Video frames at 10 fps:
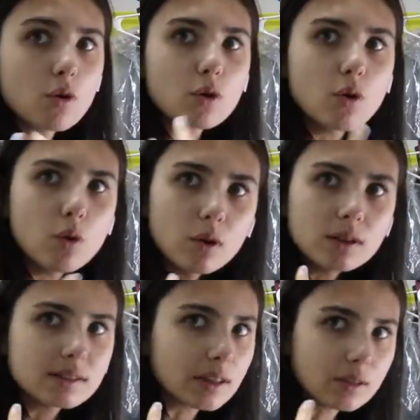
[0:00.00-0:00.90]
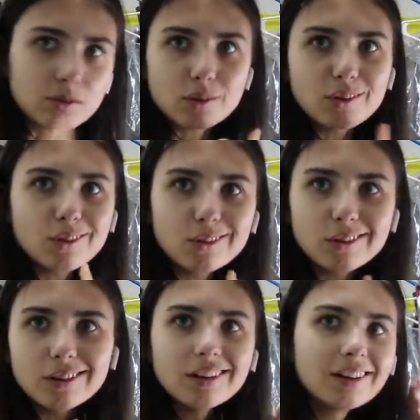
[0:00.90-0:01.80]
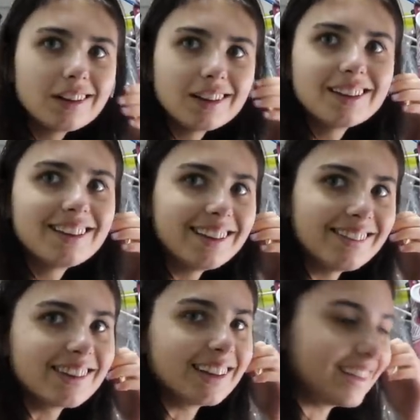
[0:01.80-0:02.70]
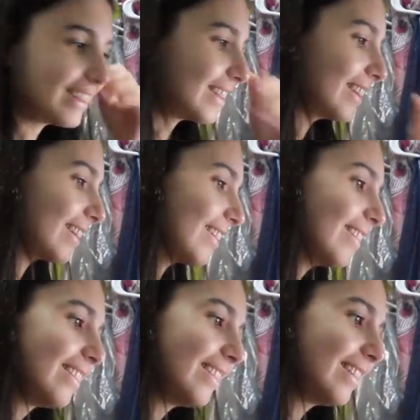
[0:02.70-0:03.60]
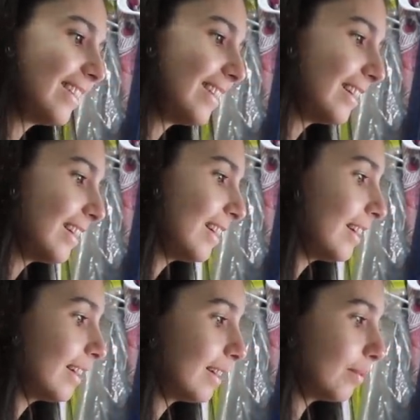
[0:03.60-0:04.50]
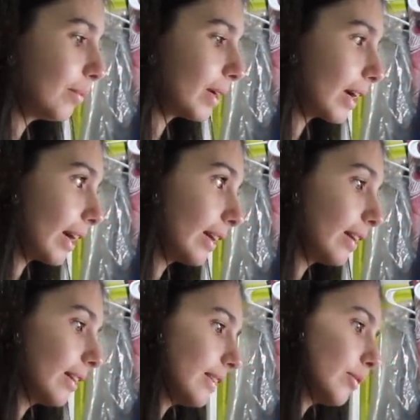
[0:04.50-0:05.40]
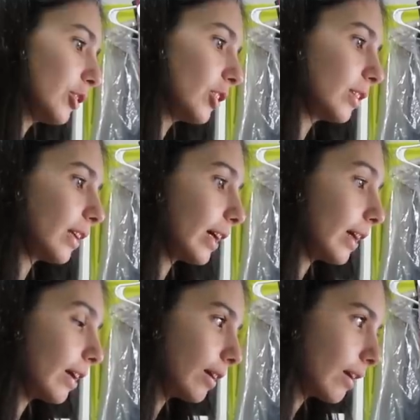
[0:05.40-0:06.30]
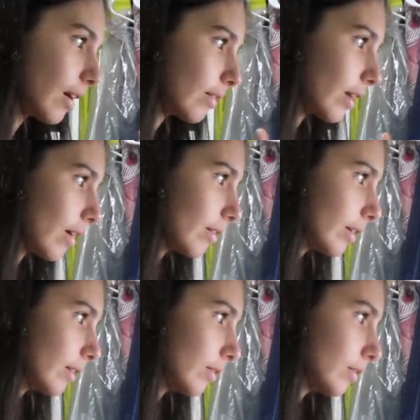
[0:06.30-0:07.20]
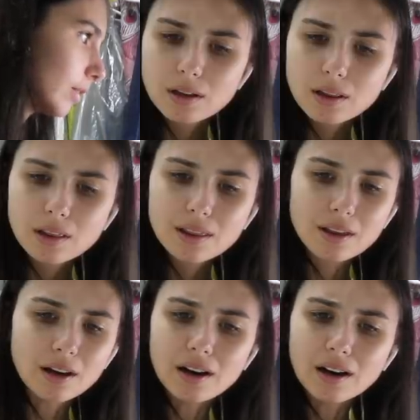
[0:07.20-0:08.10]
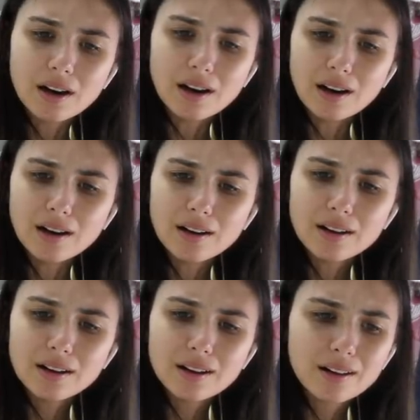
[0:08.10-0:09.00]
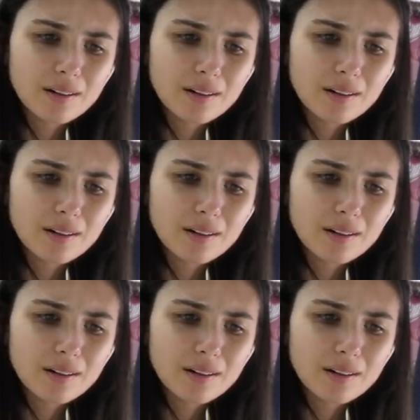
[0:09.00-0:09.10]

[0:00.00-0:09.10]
Now, right here, you'll see me being an absolute dingbat, love, because I had my external mic plugged in and it was not in fact on. So